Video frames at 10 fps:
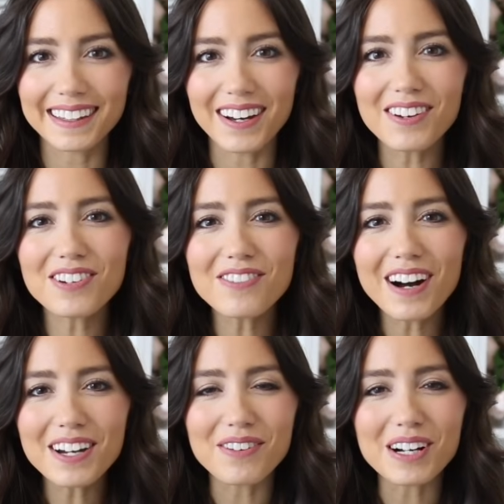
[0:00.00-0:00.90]
Hello
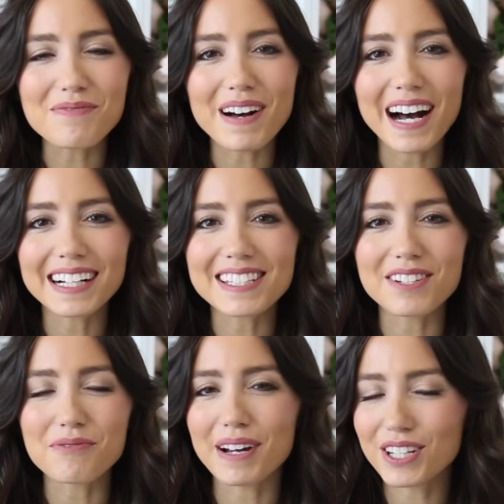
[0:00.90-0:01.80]
everyone, welcome back
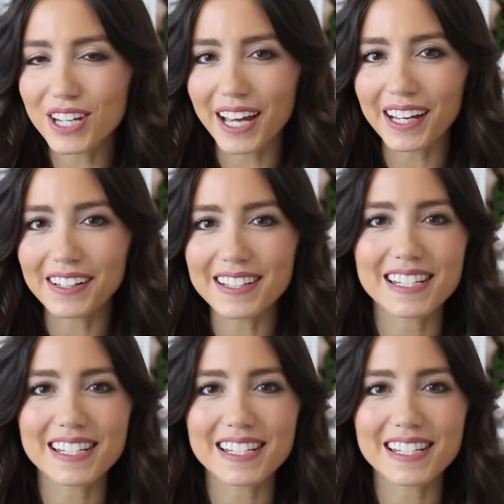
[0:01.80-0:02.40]
to my channel.